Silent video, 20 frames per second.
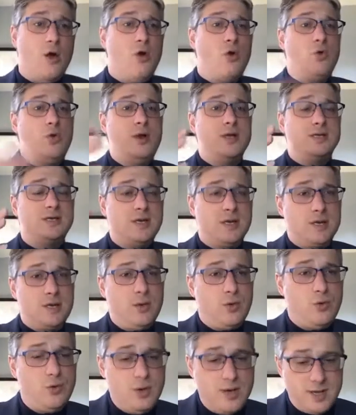Who is
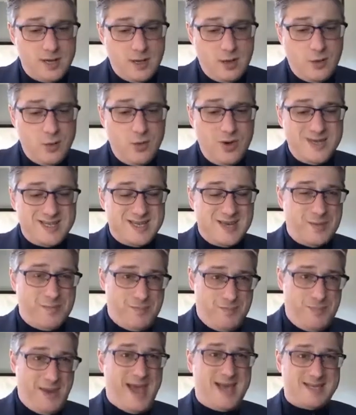
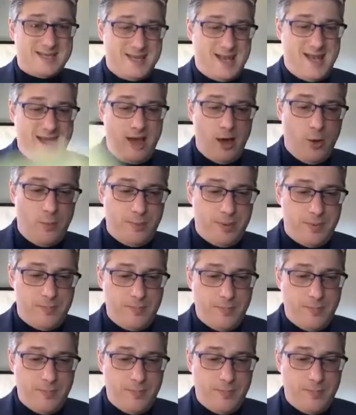it based to help?